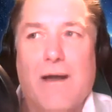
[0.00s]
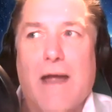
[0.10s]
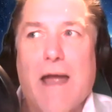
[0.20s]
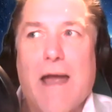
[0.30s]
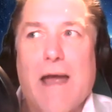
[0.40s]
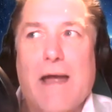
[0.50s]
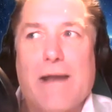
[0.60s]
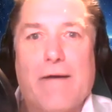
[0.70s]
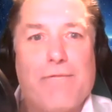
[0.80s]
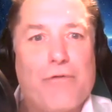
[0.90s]
And
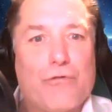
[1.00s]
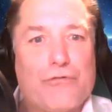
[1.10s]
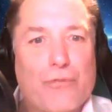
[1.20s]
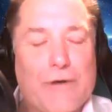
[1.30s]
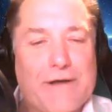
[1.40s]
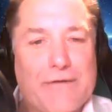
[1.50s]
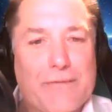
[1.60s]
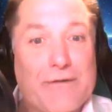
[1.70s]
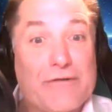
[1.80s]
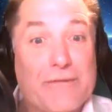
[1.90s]
of those 20, there
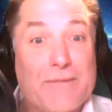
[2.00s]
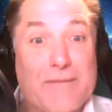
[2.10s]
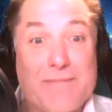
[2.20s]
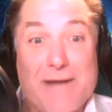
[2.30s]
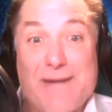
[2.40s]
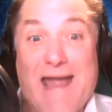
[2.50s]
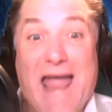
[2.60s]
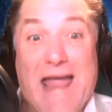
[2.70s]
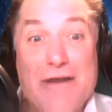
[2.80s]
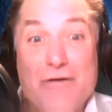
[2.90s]
must have been maybe
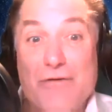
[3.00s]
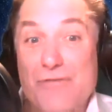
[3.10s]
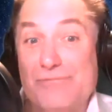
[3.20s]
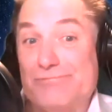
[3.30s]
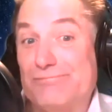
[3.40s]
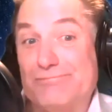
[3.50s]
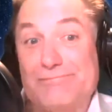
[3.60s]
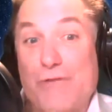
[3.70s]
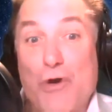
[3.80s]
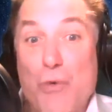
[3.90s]
8
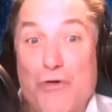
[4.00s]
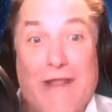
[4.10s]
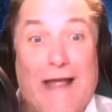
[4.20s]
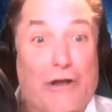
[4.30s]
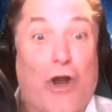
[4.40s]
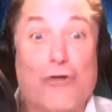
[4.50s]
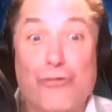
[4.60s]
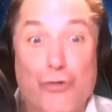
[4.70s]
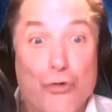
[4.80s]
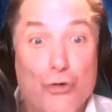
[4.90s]
who were like
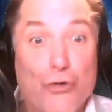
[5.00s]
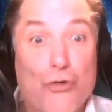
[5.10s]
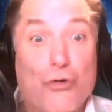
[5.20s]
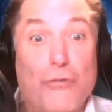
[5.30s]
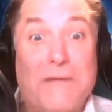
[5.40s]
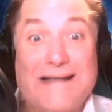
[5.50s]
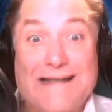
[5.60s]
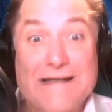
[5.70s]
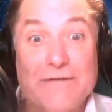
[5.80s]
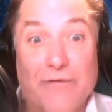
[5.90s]
true
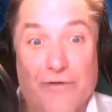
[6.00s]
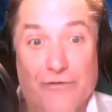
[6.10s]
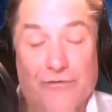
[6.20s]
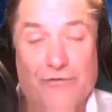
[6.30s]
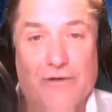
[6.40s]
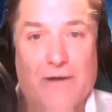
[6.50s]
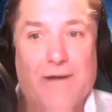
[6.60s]
believers.